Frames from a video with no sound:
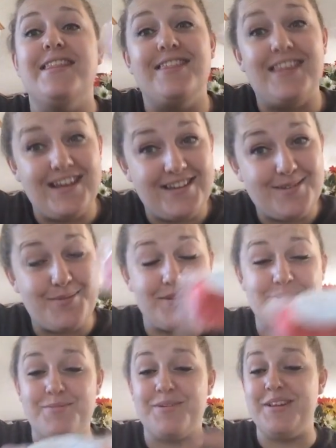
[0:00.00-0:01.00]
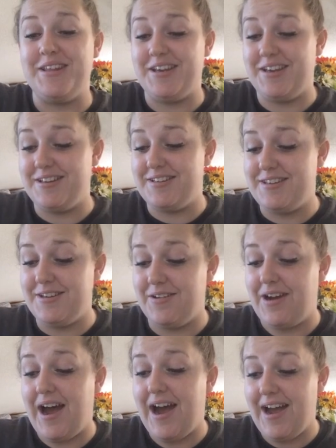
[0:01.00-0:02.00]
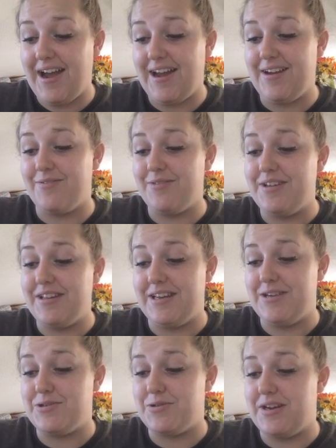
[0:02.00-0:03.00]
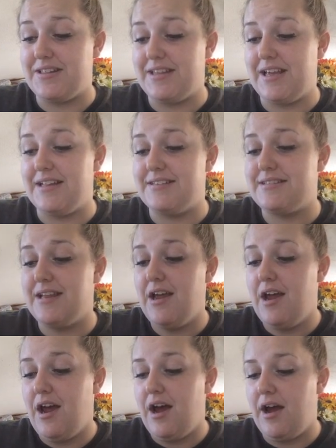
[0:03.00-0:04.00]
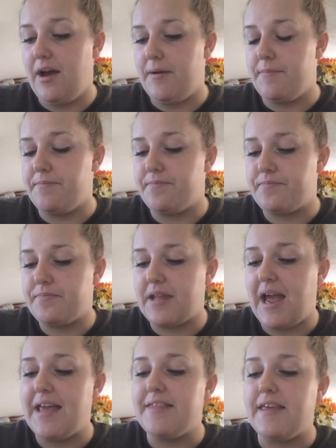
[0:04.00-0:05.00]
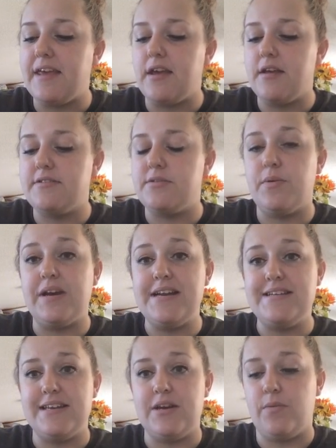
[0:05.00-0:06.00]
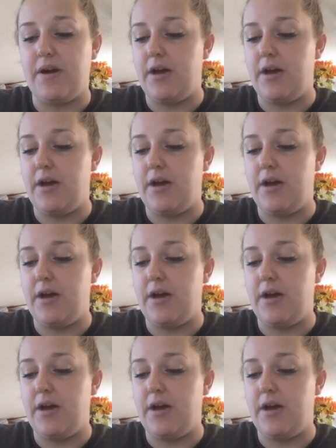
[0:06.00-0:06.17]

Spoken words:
This was really good too. I really enjoyed this. I think, so what I did a